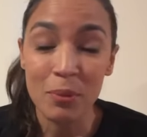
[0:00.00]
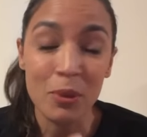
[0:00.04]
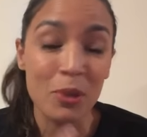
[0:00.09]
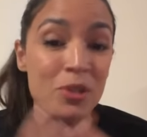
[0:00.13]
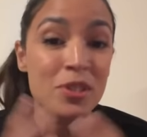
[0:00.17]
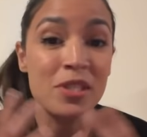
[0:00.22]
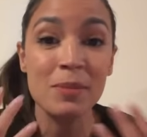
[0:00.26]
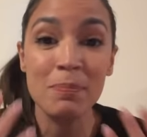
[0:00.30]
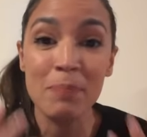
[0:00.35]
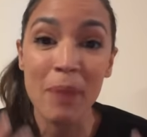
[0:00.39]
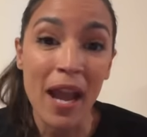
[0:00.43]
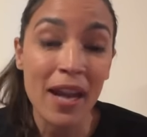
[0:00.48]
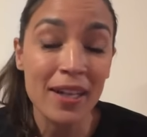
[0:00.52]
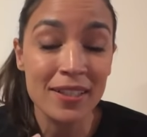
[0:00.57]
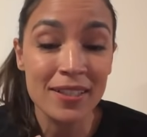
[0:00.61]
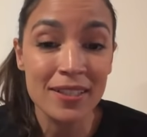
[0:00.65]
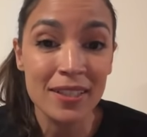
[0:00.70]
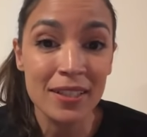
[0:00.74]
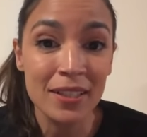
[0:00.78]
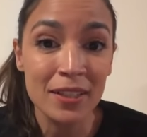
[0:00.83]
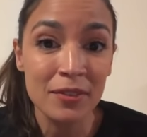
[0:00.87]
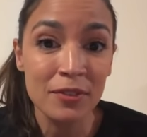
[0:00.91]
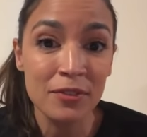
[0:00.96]

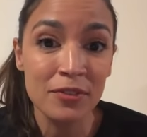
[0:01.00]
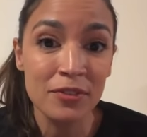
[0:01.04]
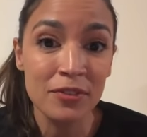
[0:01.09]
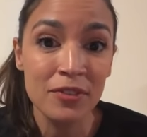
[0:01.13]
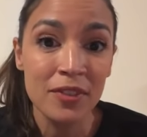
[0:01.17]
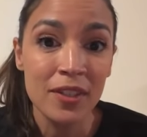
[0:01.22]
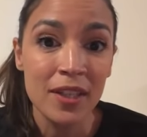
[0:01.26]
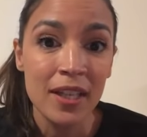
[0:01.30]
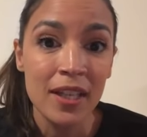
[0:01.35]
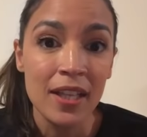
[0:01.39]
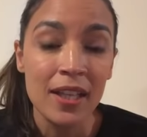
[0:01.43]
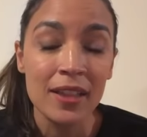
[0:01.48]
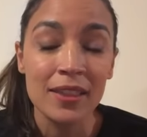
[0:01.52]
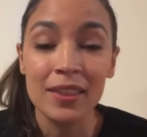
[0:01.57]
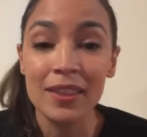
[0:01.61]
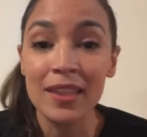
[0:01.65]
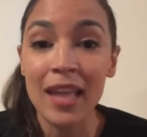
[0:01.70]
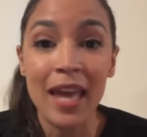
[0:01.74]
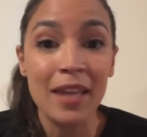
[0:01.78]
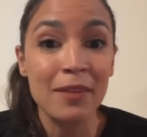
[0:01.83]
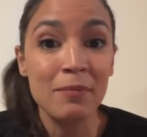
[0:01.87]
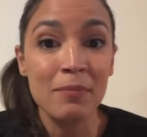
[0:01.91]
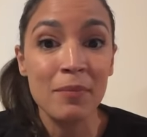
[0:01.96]
perspective
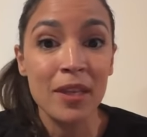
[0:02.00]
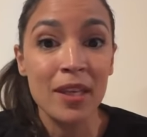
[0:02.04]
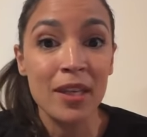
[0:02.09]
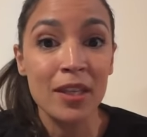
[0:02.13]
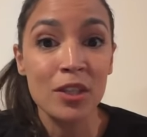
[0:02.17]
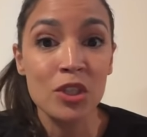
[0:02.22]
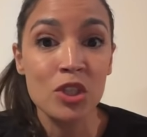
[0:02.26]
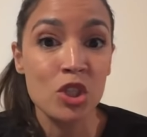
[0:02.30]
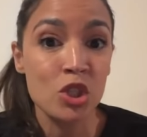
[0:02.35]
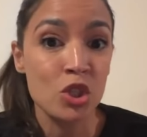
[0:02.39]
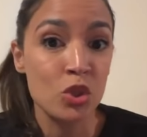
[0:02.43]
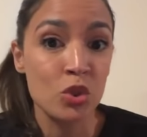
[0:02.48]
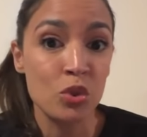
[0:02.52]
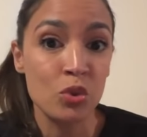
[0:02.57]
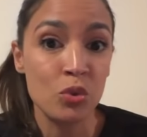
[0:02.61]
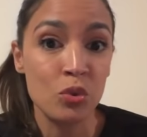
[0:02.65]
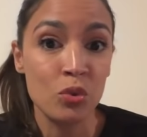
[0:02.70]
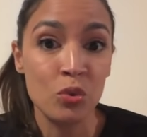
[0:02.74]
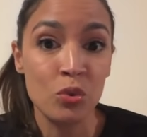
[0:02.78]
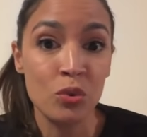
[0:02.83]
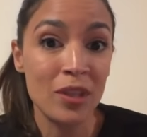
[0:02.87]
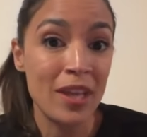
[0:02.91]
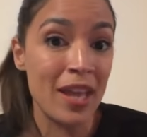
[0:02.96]
led me
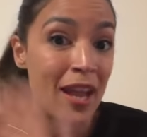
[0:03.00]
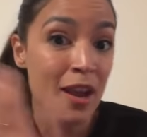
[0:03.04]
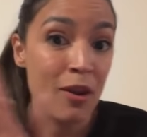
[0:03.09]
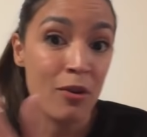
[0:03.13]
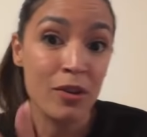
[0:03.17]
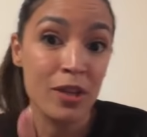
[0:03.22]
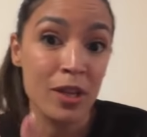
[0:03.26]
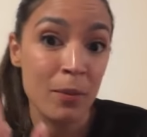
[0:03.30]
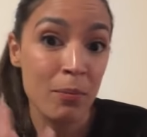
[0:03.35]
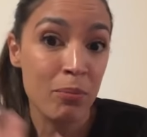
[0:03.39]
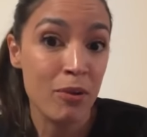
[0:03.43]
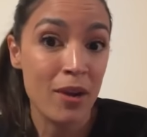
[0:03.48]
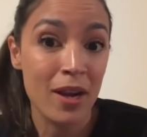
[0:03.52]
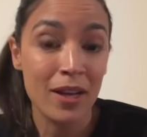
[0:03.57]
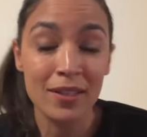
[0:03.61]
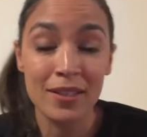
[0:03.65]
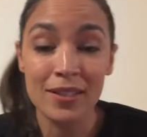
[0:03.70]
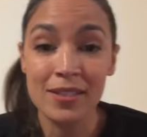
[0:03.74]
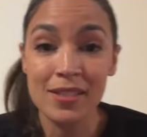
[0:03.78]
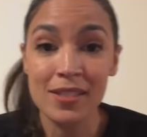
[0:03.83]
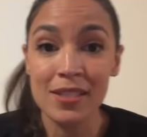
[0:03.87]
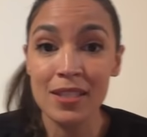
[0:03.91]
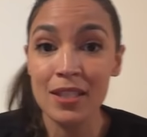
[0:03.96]
to carry a
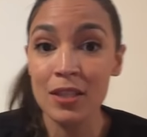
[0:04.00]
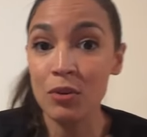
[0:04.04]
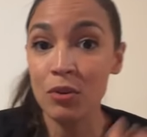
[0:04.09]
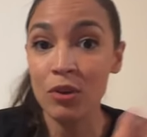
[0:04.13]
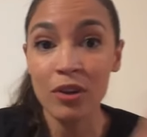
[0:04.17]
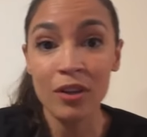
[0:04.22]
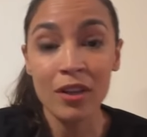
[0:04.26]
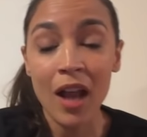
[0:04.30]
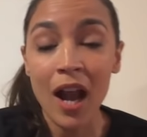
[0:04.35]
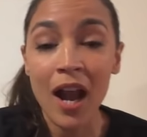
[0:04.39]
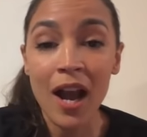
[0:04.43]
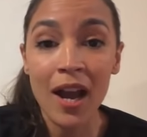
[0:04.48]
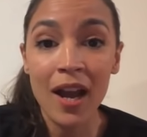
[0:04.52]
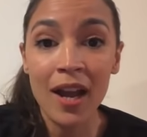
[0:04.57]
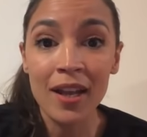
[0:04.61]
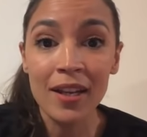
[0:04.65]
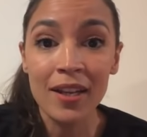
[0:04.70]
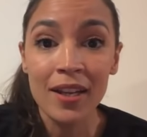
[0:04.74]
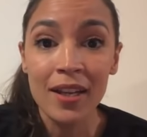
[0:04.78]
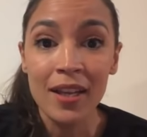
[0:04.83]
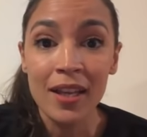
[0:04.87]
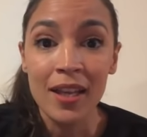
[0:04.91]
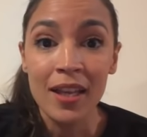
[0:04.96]
pregnancy or
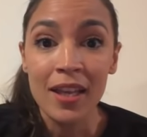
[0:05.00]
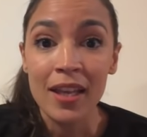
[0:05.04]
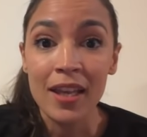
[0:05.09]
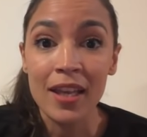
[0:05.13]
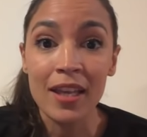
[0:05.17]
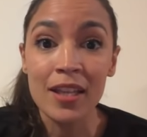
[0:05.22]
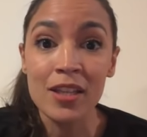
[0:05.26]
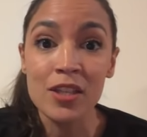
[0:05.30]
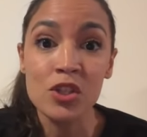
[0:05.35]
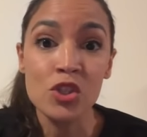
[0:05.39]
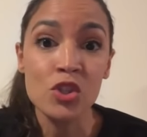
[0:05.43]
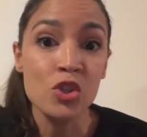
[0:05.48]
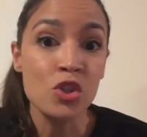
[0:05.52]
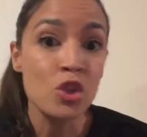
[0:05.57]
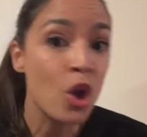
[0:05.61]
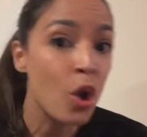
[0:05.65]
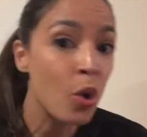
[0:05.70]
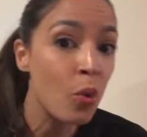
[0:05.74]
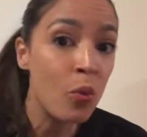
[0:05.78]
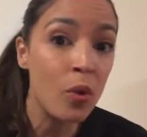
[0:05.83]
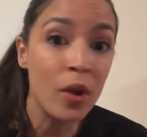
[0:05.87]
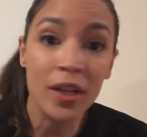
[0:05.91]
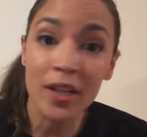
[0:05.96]
not is
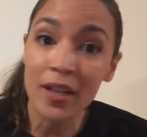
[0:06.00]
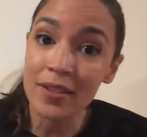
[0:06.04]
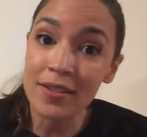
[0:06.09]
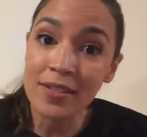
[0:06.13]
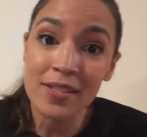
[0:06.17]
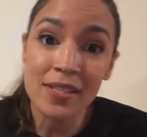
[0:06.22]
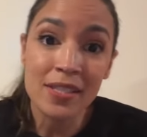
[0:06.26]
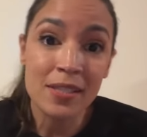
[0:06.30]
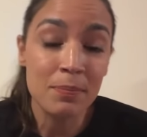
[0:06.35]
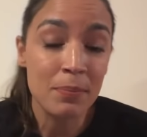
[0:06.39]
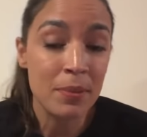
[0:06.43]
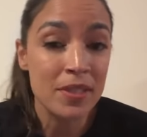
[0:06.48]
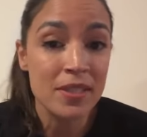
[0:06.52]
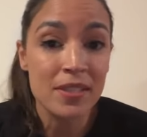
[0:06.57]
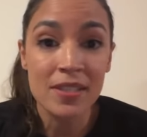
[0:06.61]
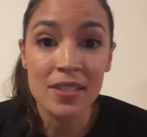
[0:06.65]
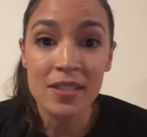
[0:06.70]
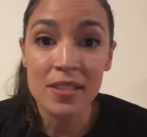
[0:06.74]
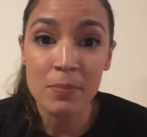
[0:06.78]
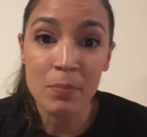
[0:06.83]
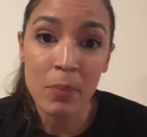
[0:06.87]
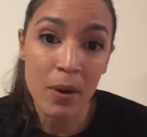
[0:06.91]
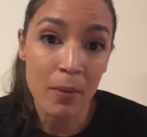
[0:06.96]
no one else's
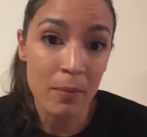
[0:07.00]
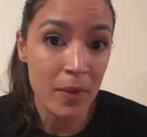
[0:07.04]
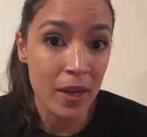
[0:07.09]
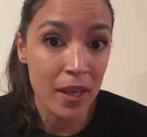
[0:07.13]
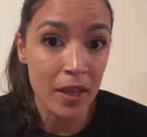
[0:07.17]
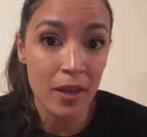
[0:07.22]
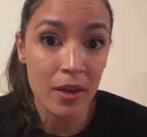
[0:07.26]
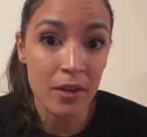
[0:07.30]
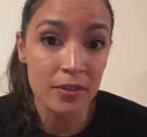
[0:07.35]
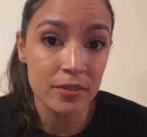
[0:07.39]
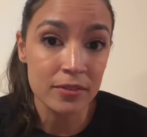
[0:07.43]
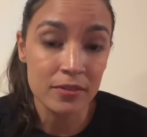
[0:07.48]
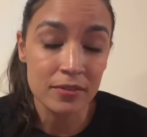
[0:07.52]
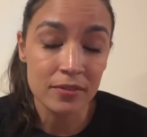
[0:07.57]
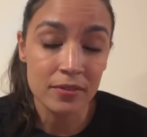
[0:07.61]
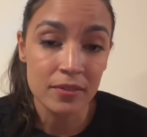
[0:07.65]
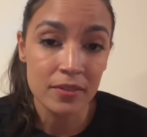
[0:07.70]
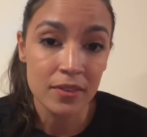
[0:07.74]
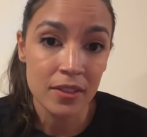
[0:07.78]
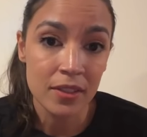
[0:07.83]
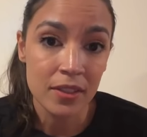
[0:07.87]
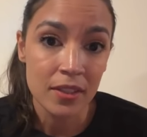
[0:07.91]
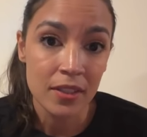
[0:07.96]
business but my own.
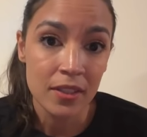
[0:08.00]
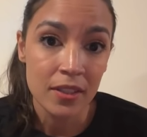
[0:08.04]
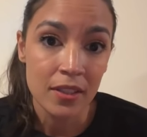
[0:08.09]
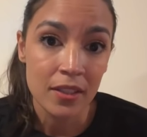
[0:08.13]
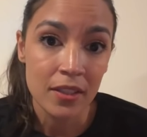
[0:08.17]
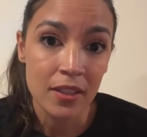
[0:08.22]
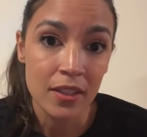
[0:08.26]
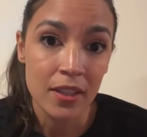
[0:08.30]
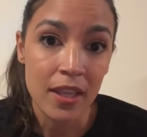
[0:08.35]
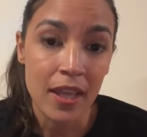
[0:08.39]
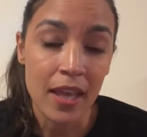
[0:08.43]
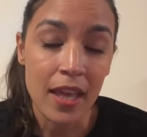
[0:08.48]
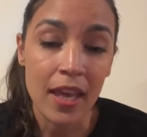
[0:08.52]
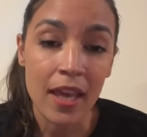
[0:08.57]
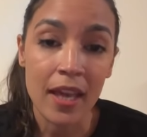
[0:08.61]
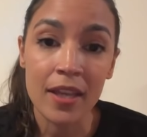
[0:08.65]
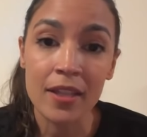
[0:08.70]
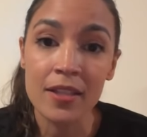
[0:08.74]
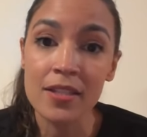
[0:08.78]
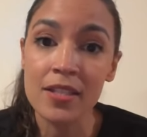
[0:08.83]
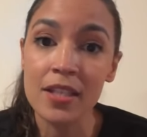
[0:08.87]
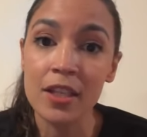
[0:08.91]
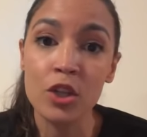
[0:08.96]

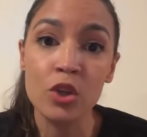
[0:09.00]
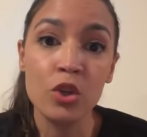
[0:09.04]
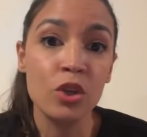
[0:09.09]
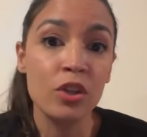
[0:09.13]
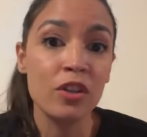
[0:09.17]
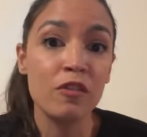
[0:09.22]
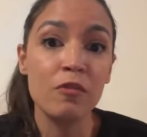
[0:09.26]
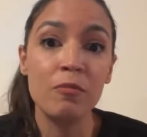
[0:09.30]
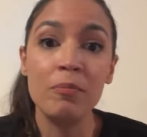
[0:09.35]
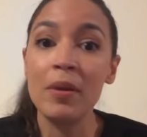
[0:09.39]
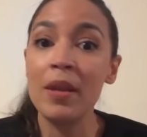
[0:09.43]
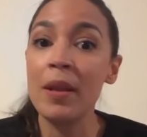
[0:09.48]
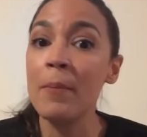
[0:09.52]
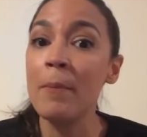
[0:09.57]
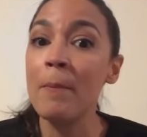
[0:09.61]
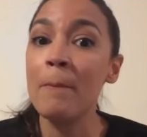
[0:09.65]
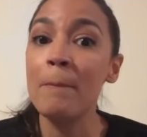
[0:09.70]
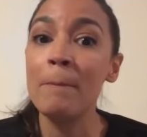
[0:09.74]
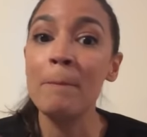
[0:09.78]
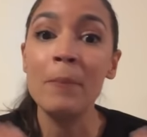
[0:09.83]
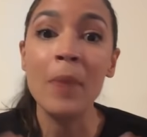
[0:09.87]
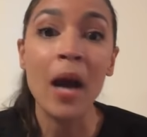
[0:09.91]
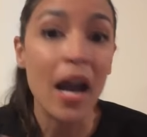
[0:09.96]
And it could have
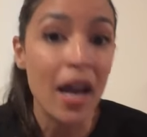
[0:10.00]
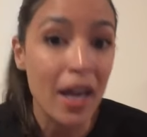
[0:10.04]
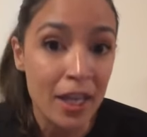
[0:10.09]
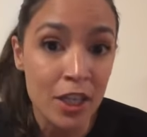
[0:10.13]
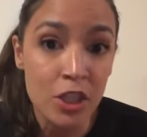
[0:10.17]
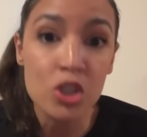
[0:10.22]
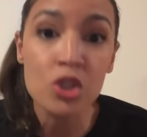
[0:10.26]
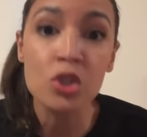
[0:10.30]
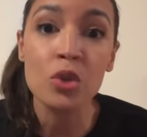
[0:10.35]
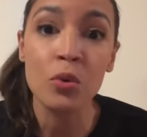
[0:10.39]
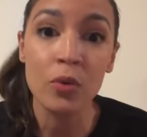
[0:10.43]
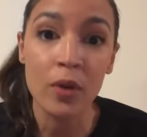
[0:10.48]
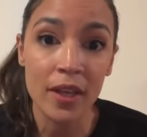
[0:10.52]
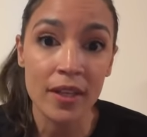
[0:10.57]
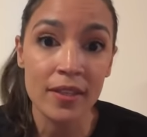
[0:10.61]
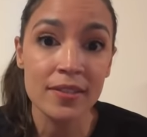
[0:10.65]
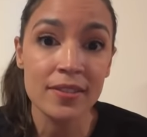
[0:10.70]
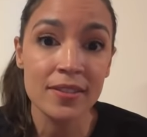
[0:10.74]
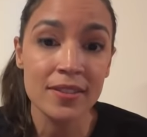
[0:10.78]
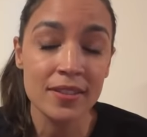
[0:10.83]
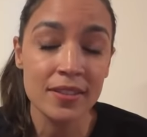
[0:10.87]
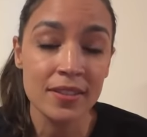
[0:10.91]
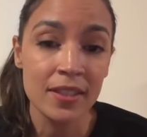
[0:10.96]
been my
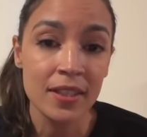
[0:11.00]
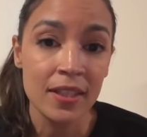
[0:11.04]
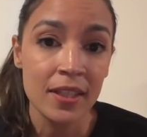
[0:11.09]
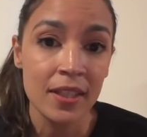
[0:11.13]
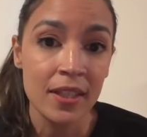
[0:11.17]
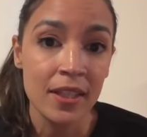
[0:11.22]
choice.